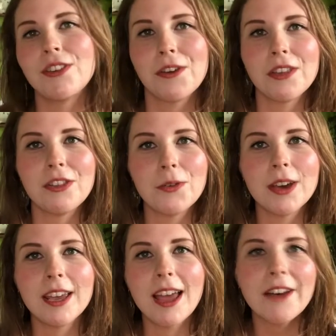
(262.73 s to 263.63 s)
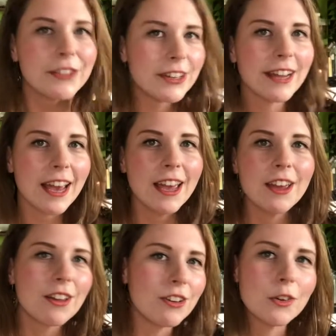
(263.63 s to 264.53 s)
You can do it every day, you
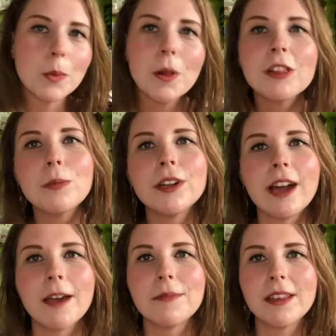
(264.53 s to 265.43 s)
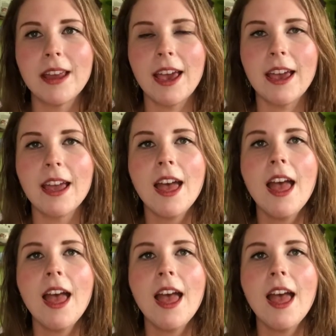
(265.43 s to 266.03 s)
can do it multiple times a day,